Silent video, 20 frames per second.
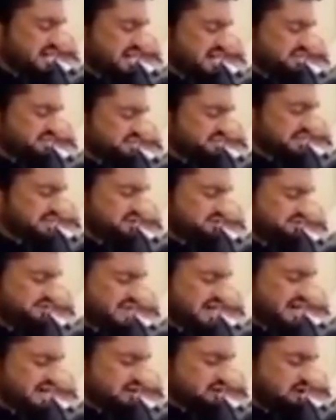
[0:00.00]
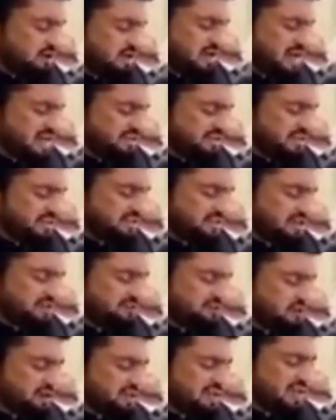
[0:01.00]
our state-of-the-art organization
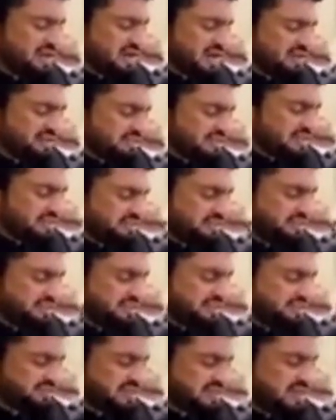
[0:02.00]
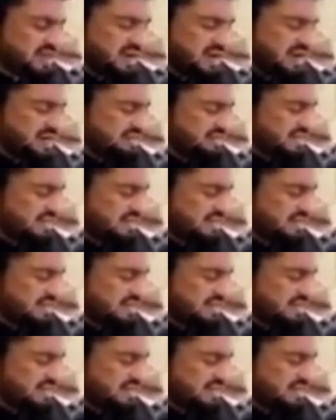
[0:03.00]
for their identities and